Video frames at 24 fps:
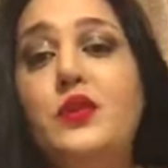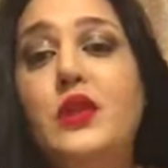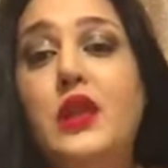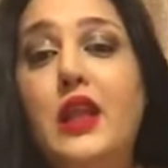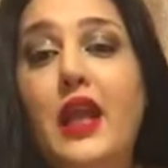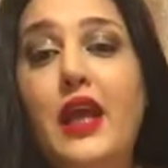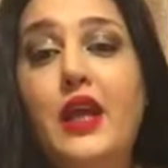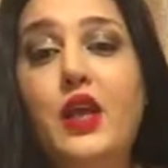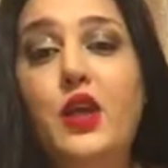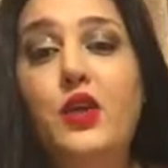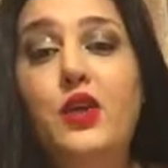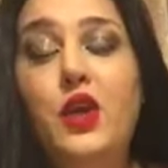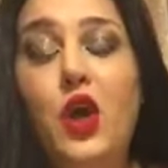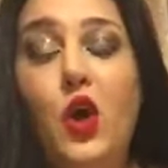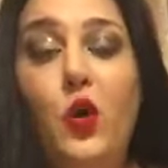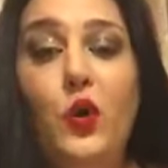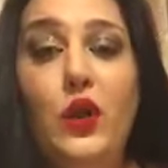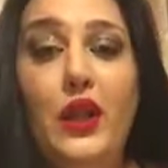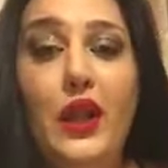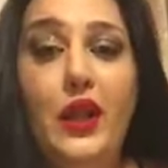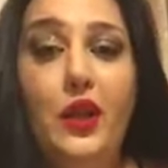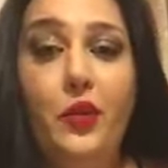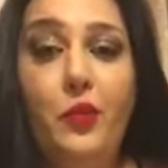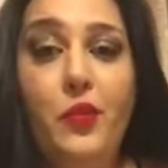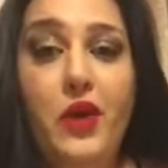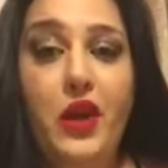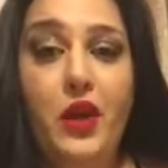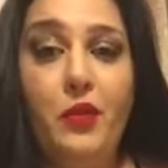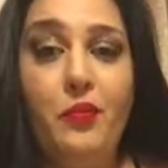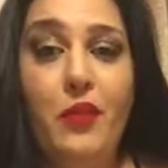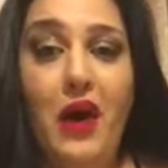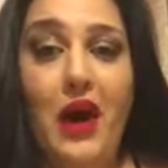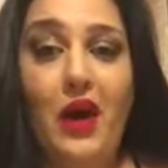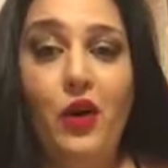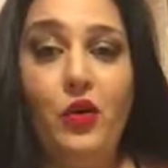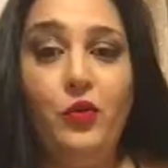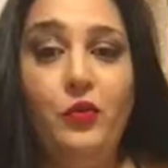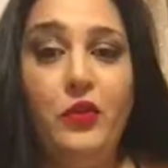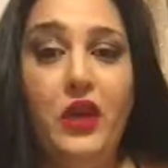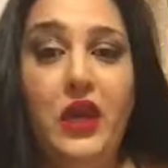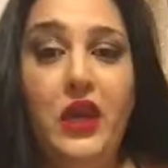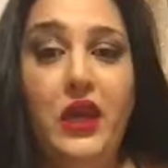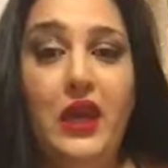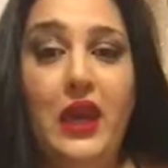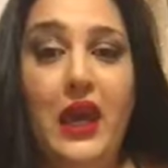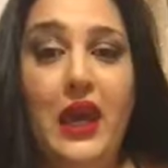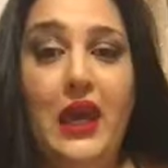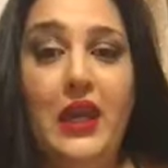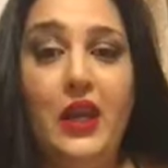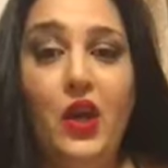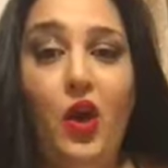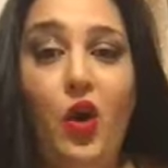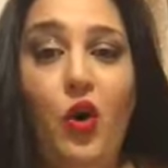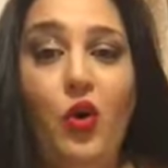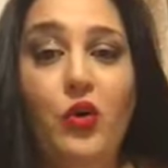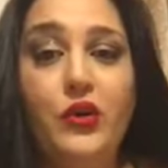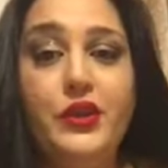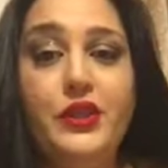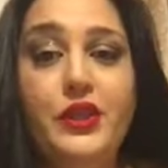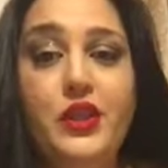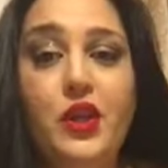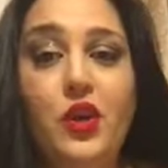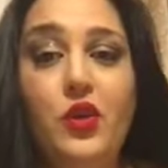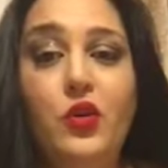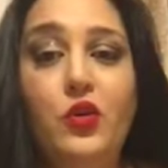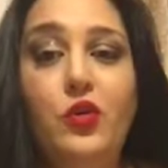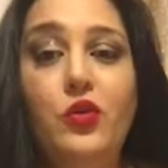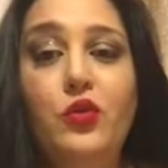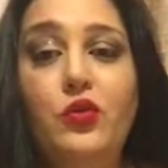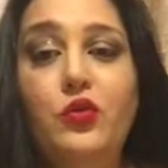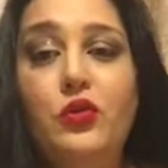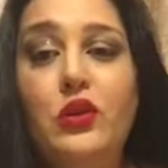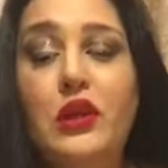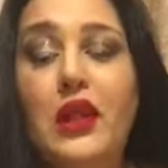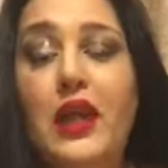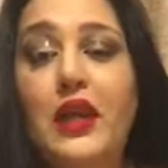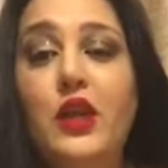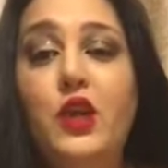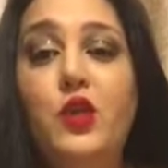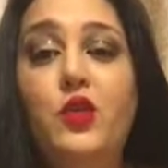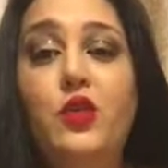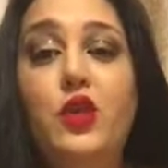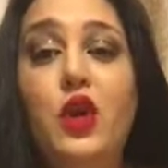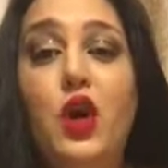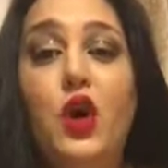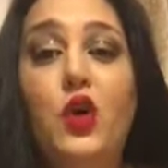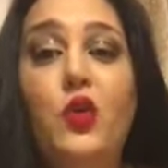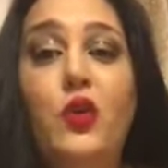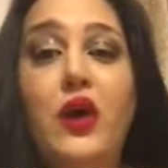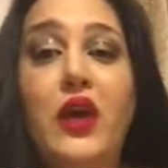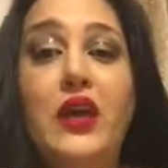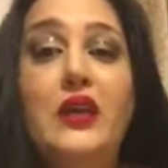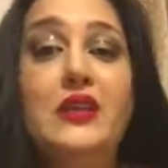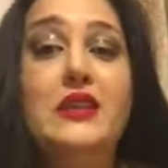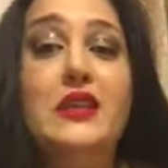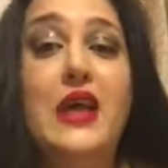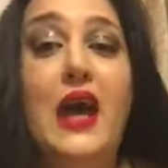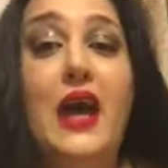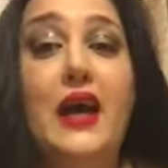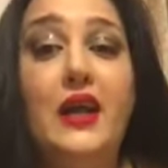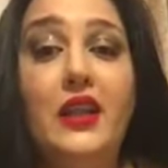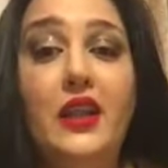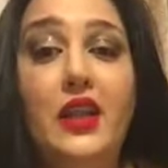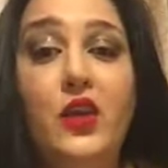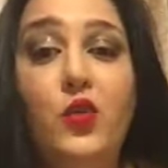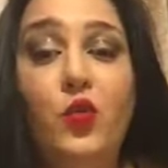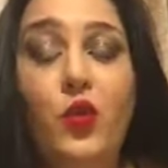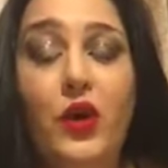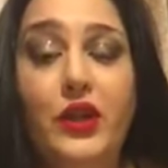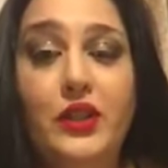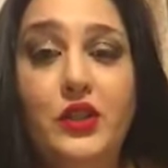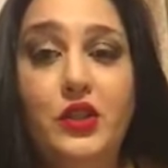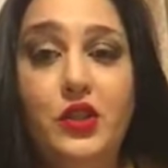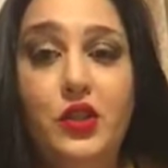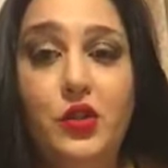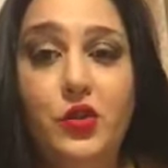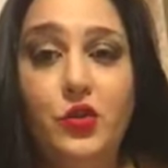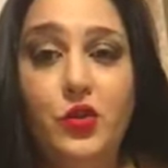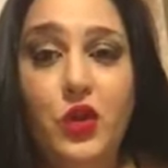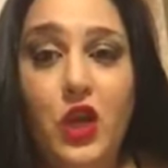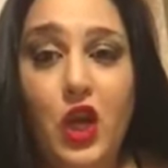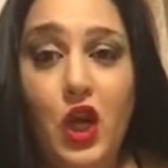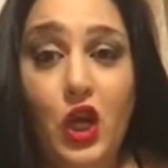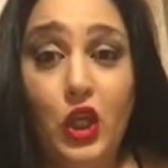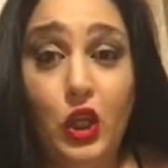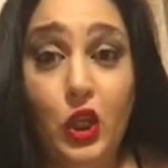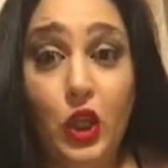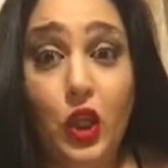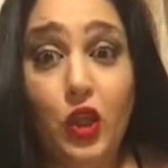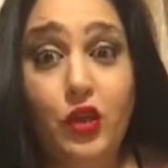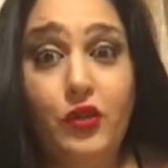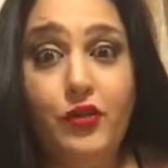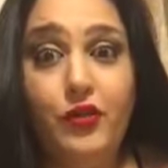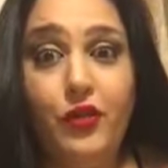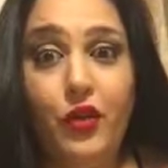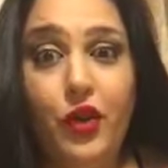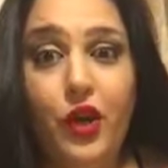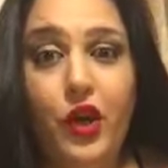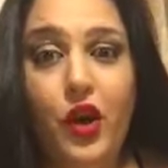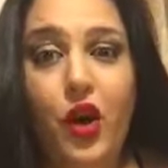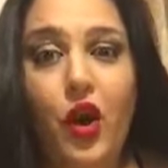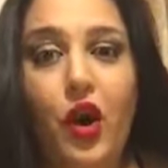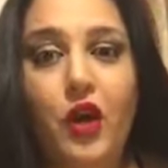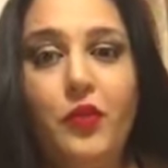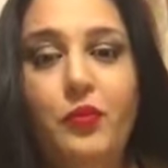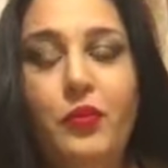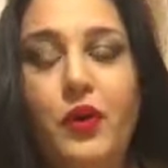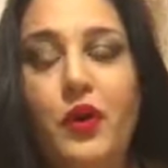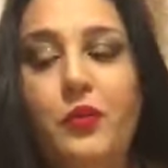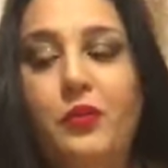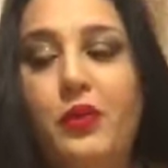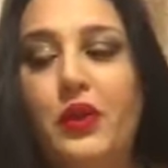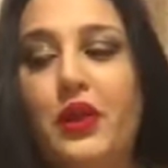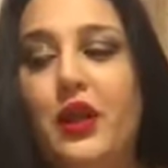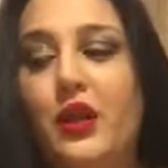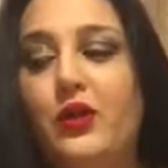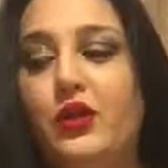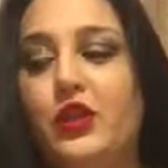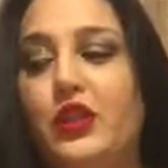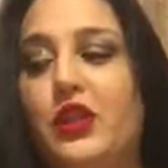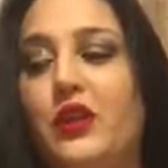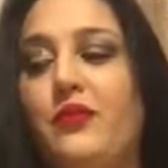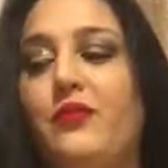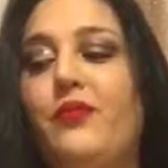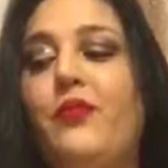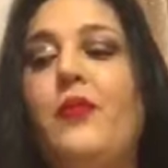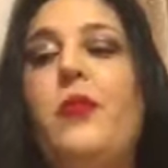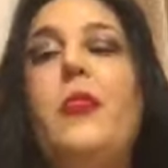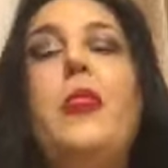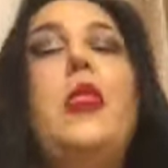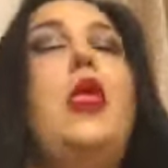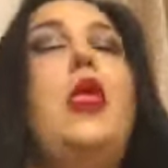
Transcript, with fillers: let you know a little bit about me and also let you know exactly what to look for on Purple Ocean.